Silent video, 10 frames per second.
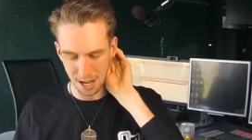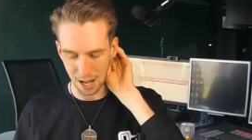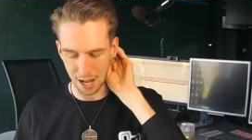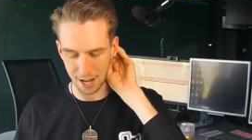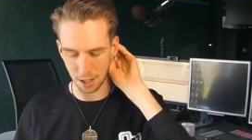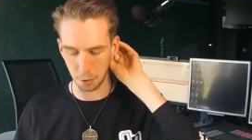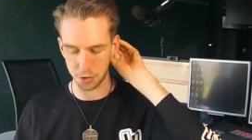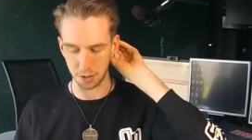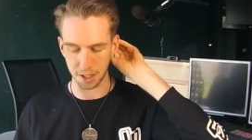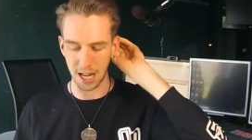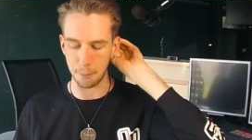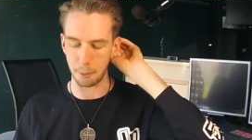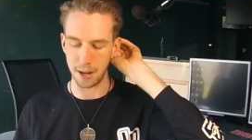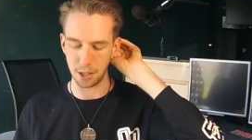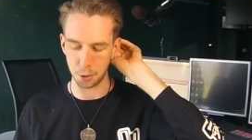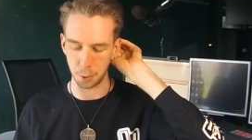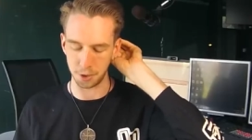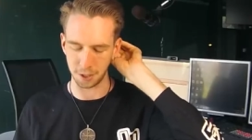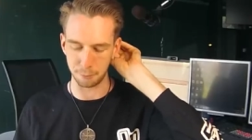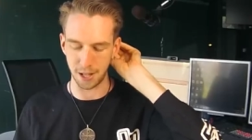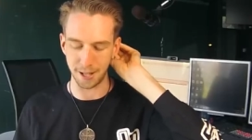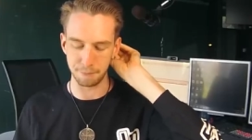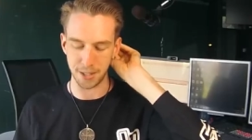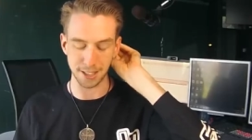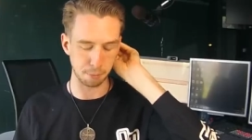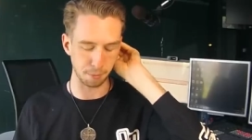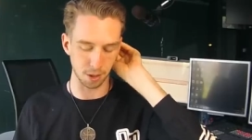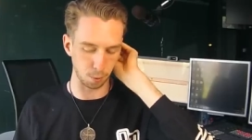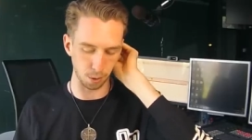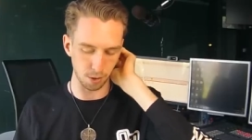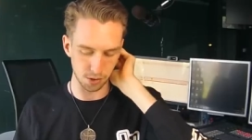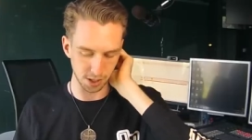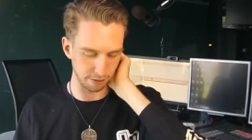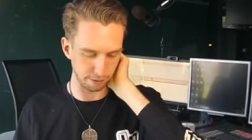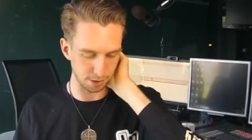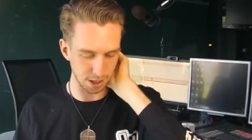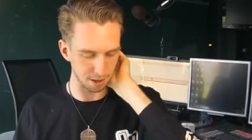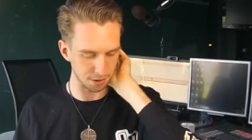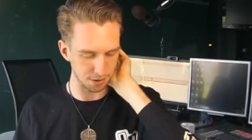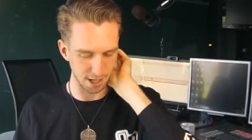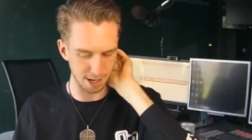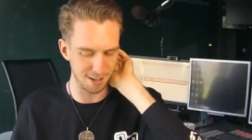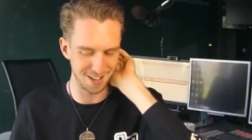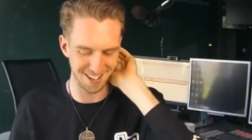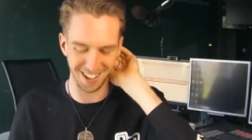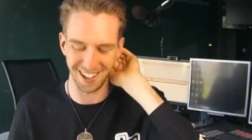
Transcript: Uh, and also the cameraman taunting part. That's probably the rudest thing I've ever done on stage.